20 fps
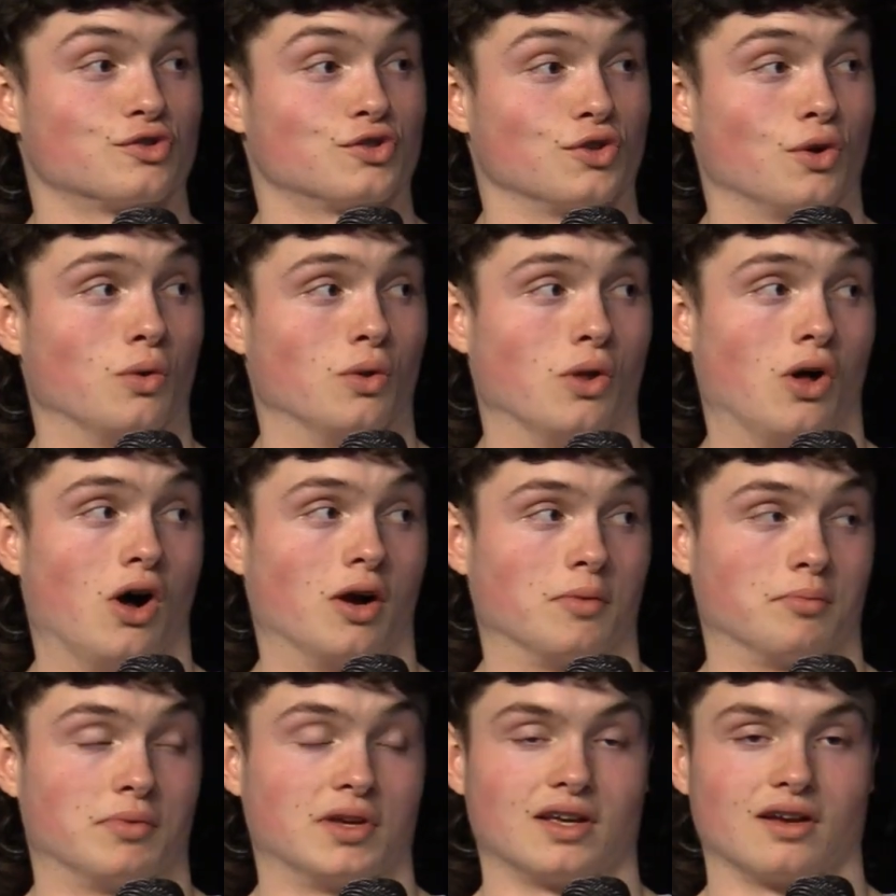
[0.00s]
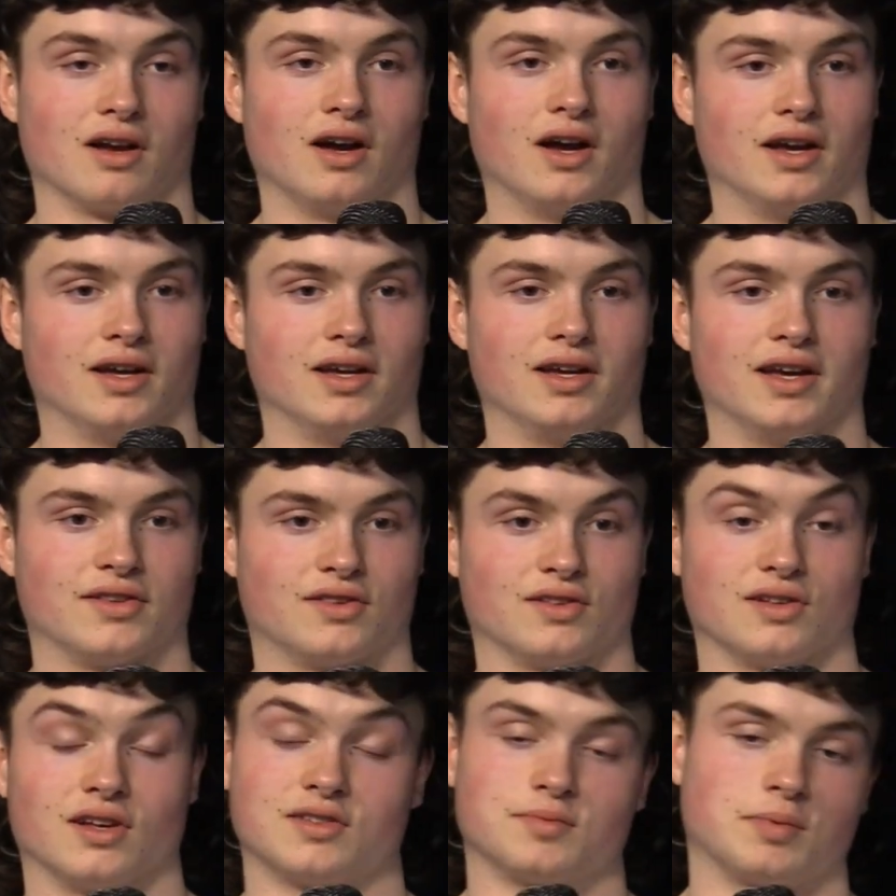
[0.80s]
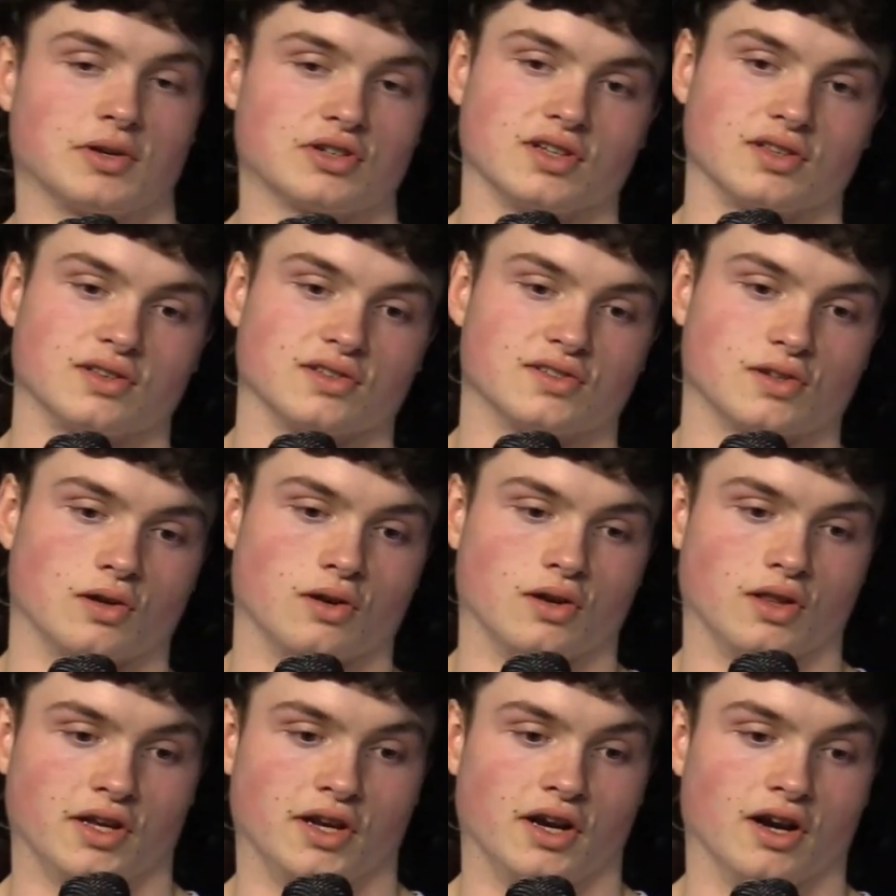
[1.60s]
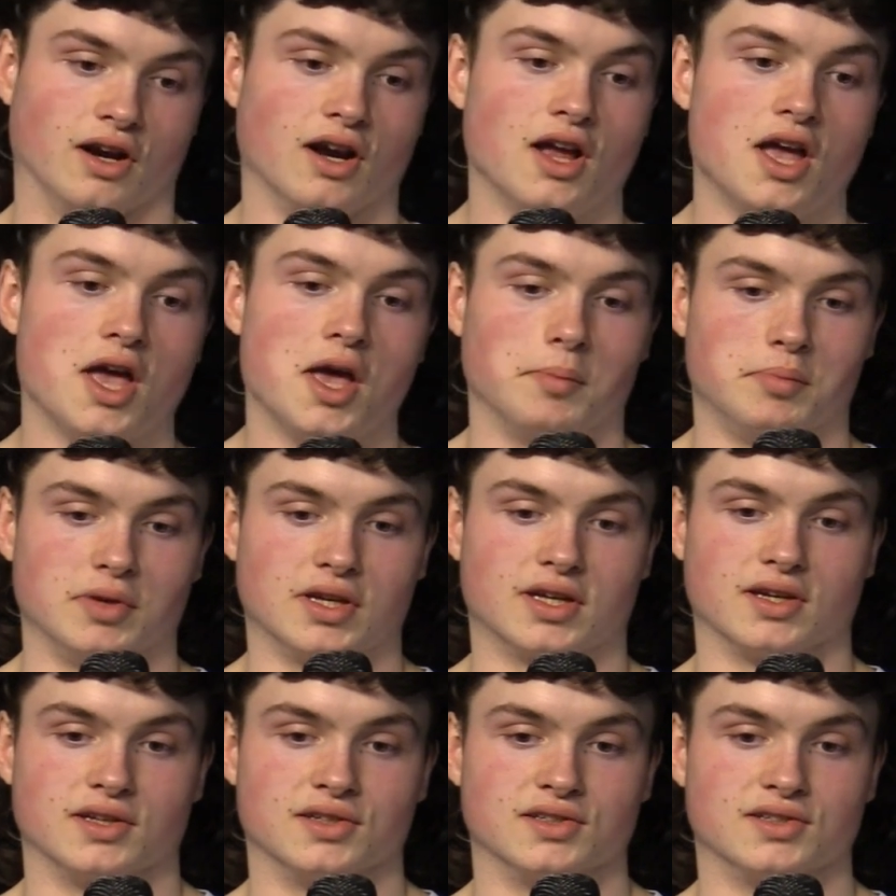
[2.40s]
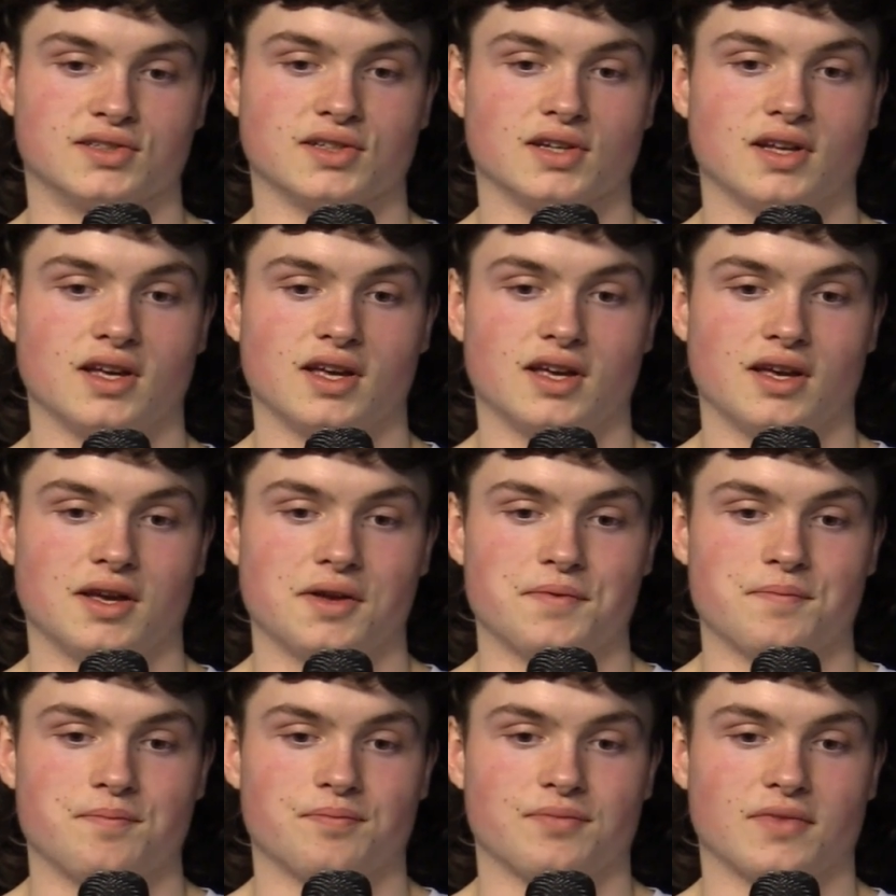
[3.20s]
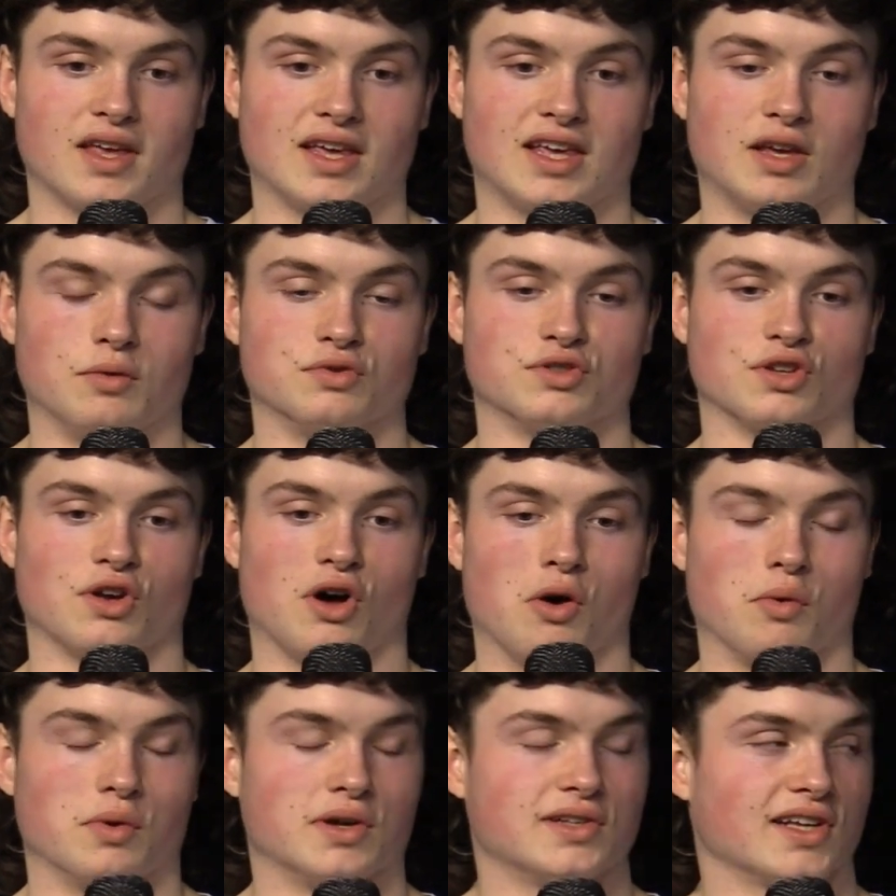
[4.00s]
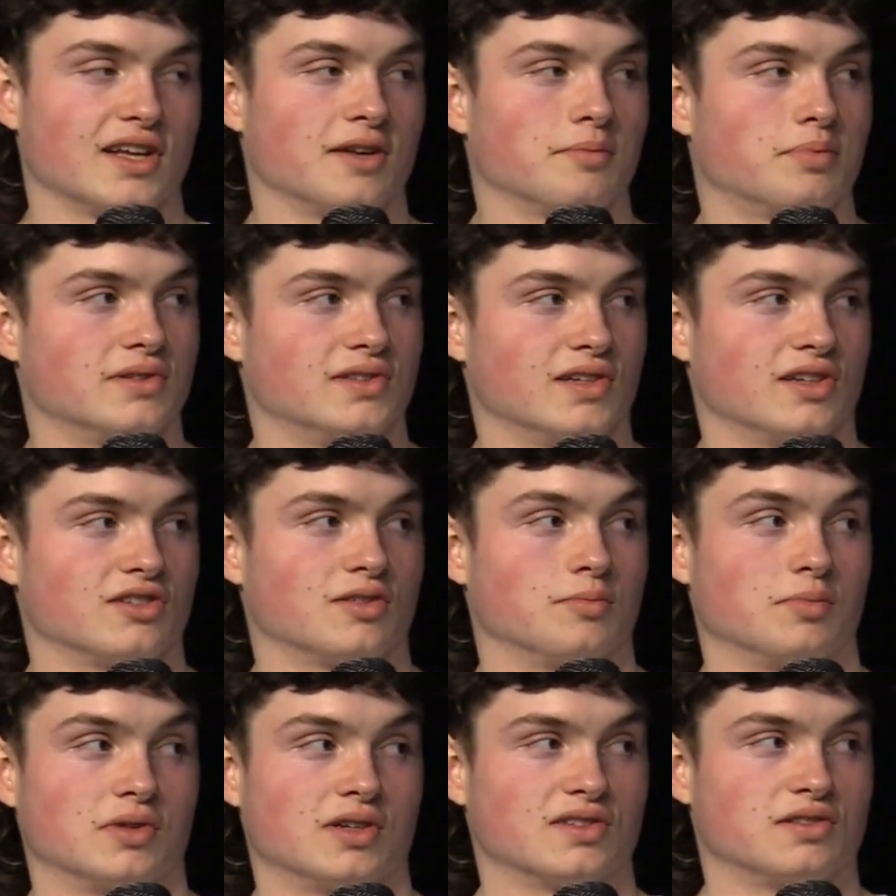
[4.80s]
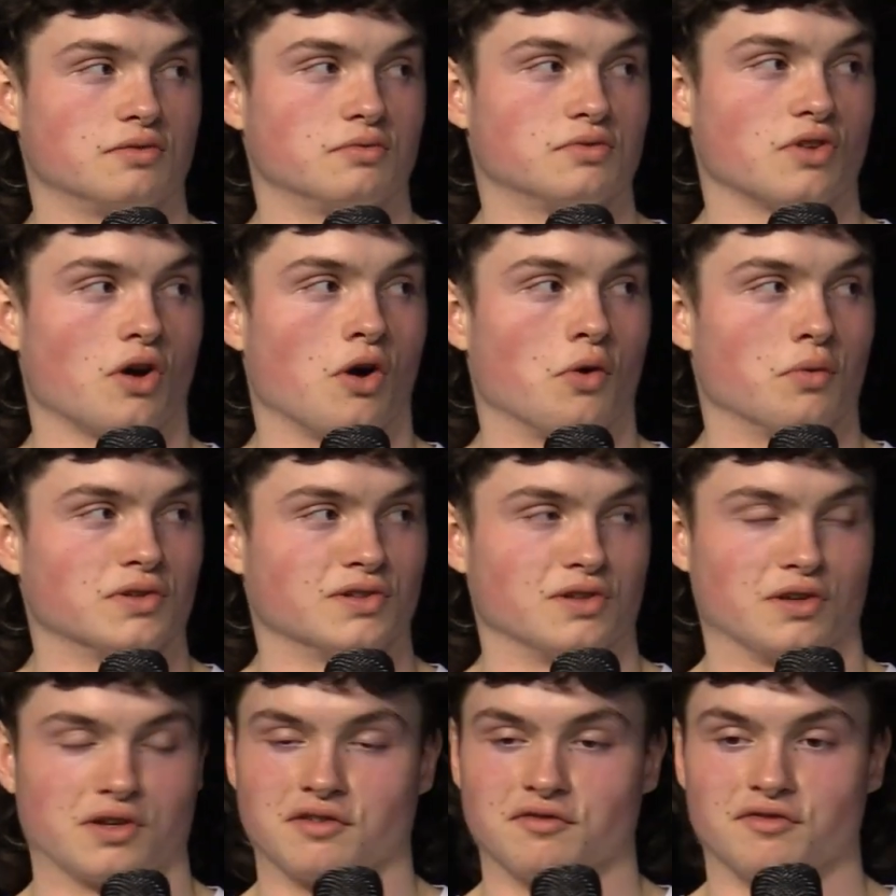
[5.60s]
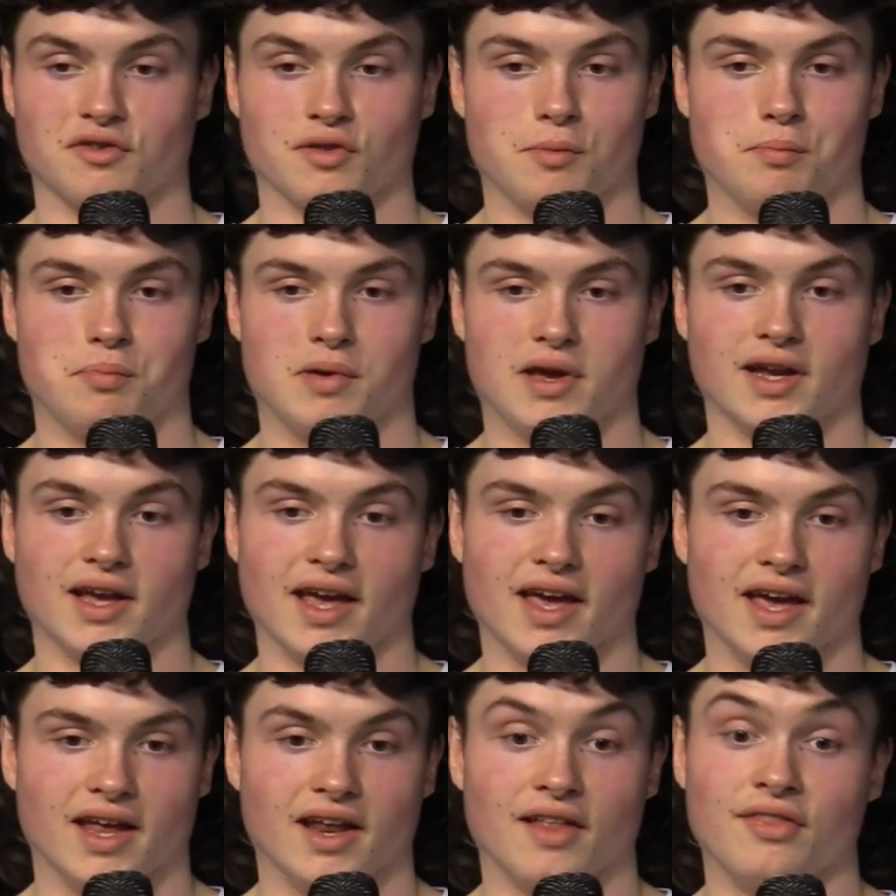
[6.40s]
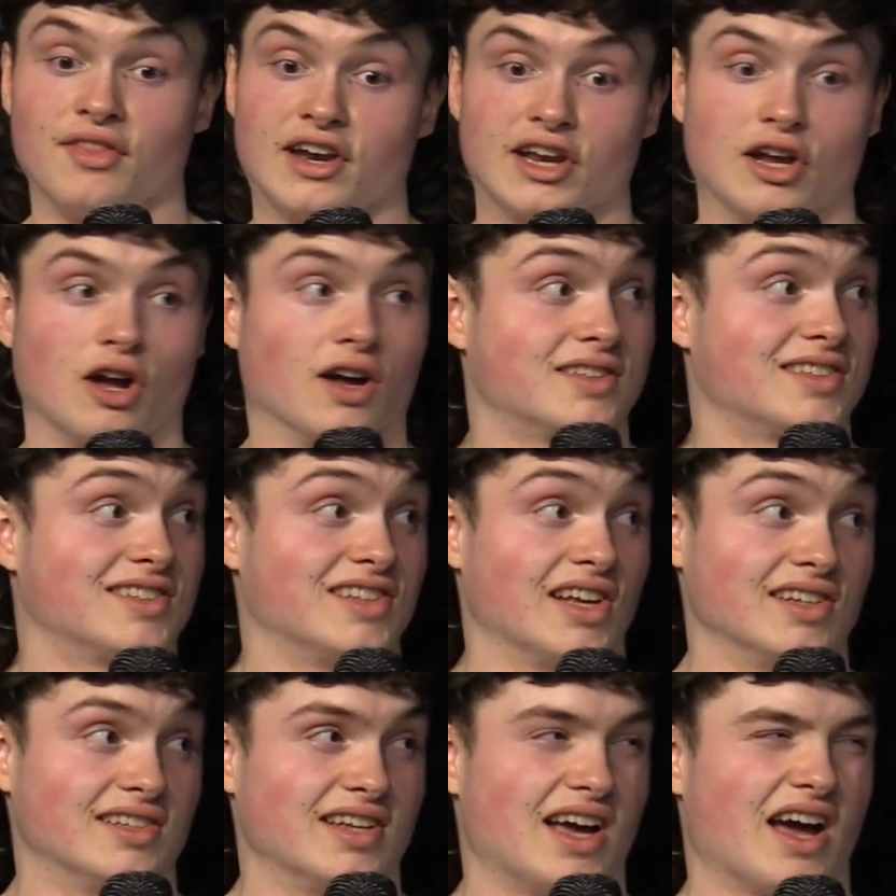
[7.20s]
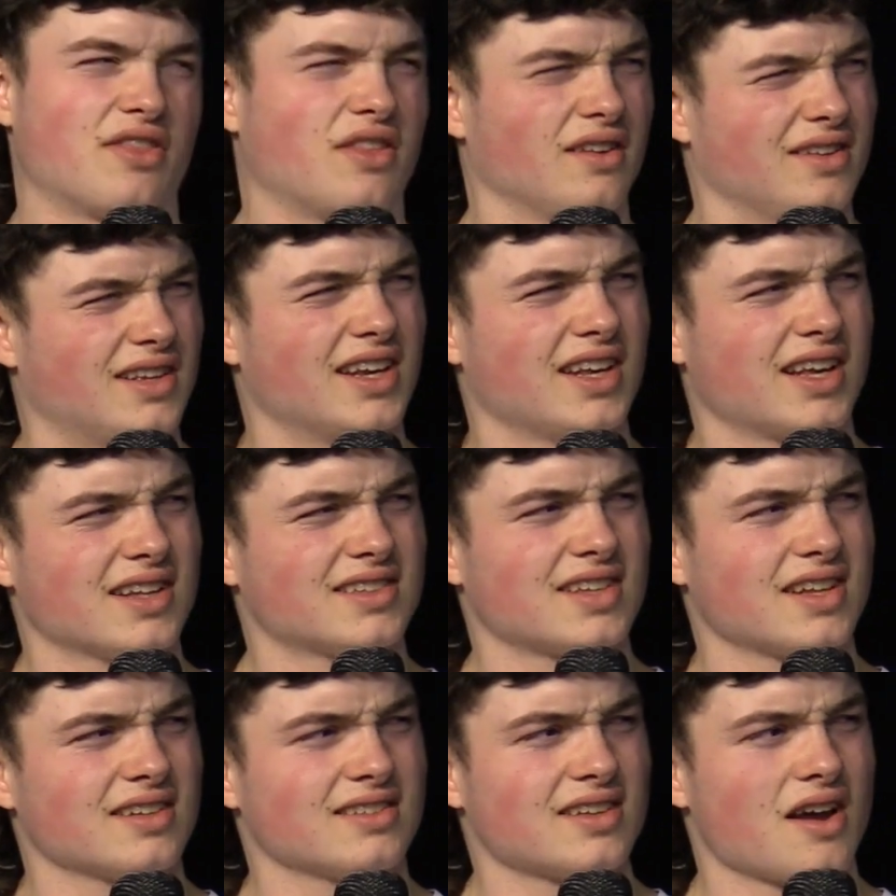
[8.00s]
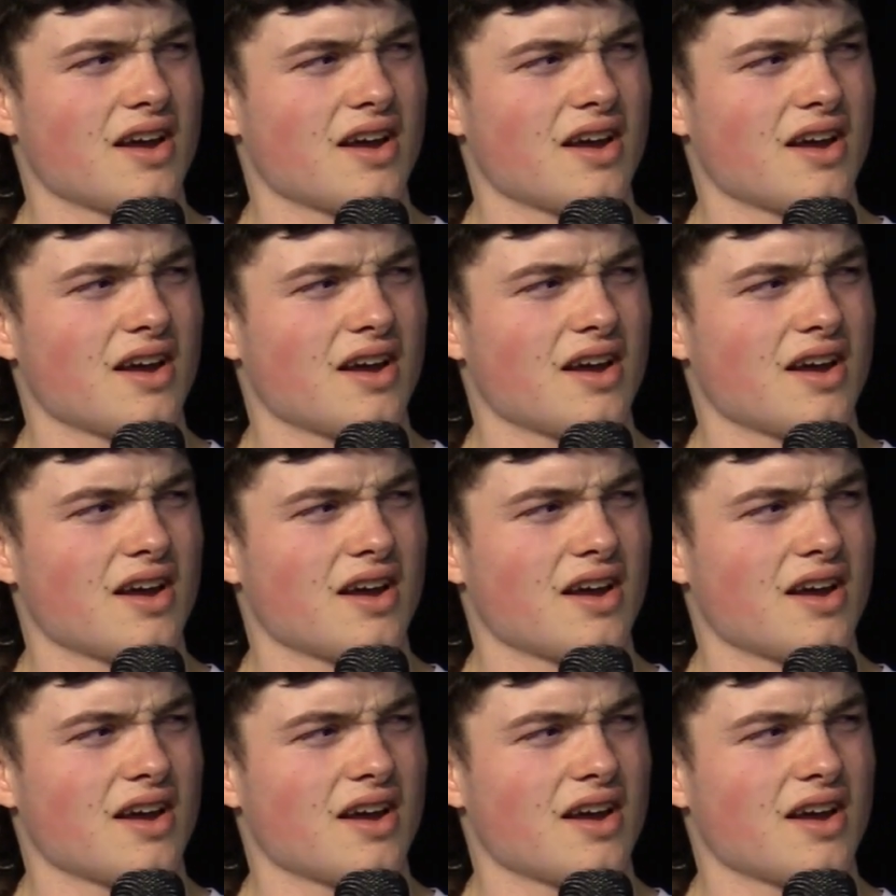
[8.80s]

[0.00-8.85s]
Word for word: so long, be, uh, uh, at the, especially at the start of the year, because he was always out of position because he was always looking for the big hit. And then he got sent. did he get sent